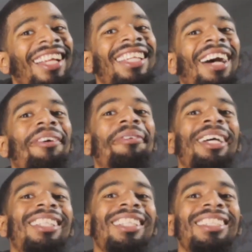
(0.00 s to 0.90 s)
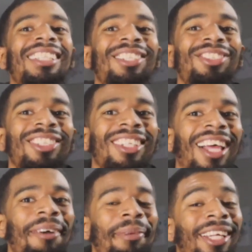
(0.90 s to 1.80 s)
that would make this country a
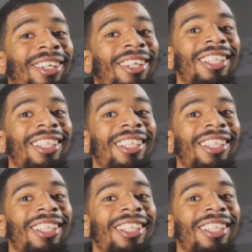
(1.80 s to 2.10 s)
lot better.